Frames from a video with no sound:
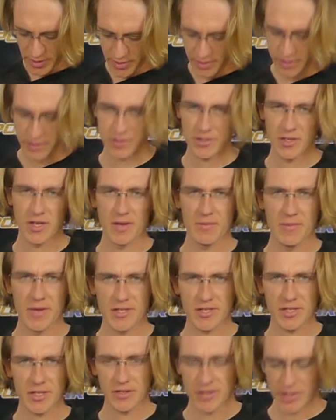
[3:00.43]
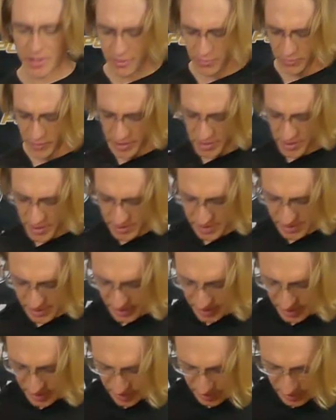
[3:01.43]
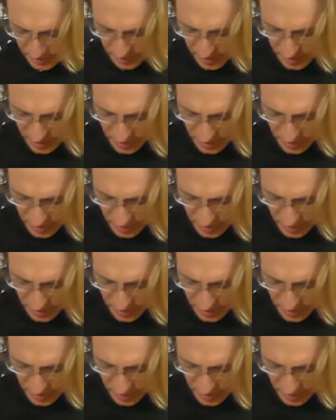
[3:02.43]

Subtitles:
is basically thread this in